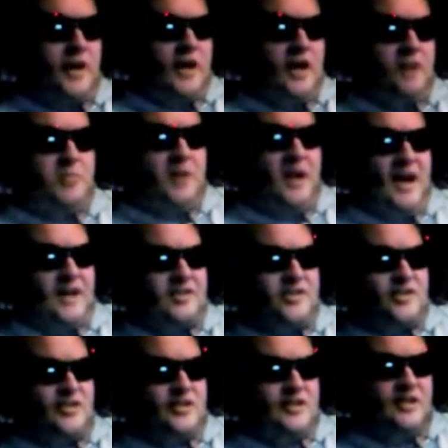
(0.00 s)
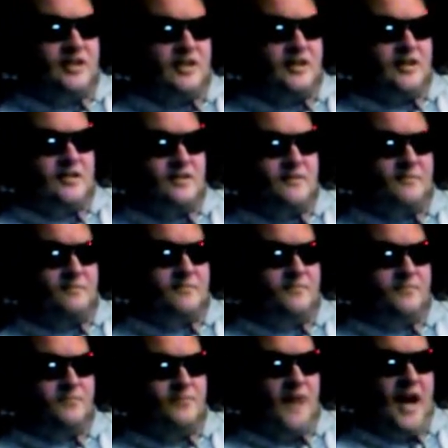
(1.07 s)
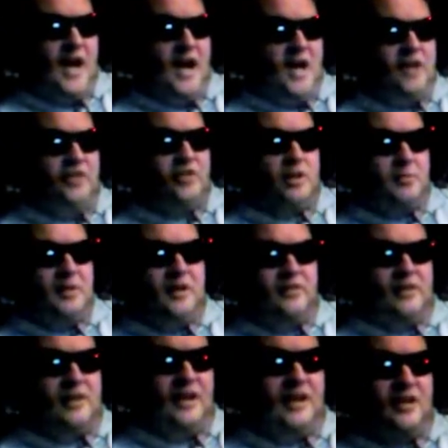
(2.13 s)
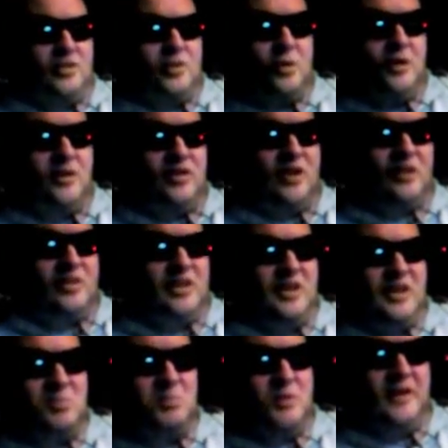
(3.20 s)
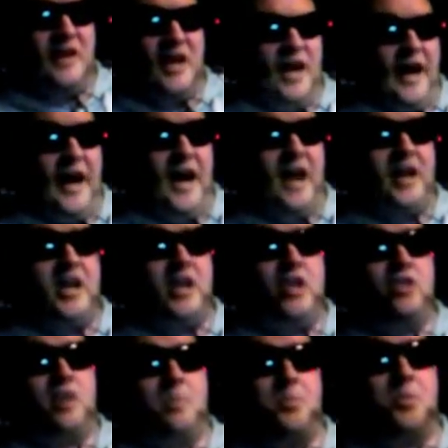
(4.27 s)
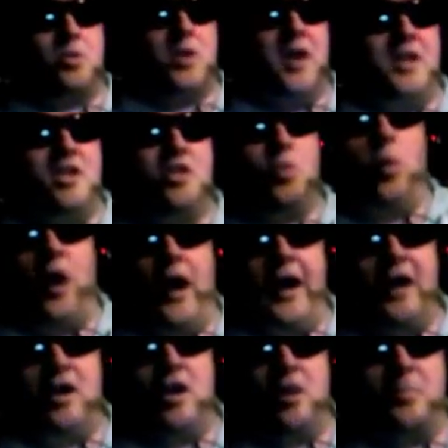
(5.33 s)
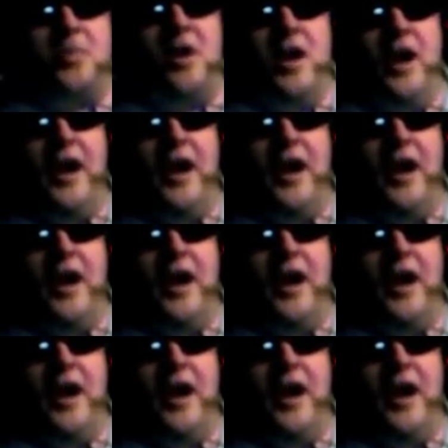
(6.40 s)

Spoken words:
with an eye patch. And he's going to be in the latest Quentin Tarantino movie. And he's the greatest Wyatt Earp